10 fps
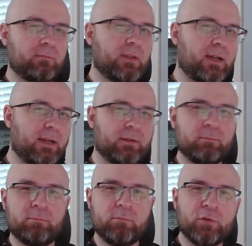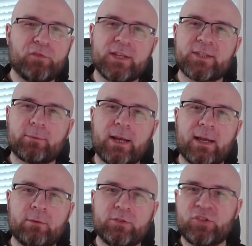kind of move things
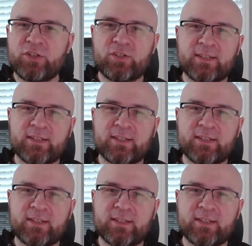around and change the